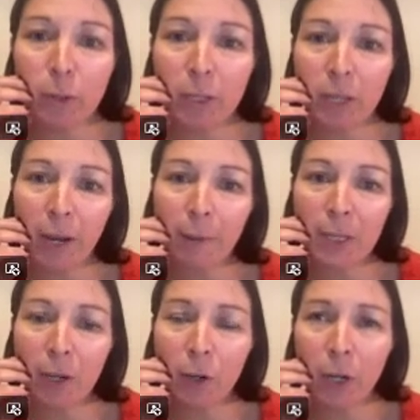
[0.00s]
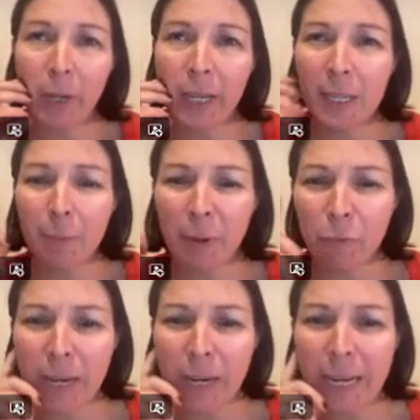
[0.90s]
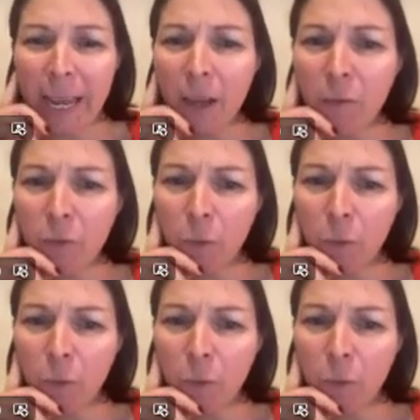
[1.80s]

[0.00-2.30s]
So absolutely, we need to be really careful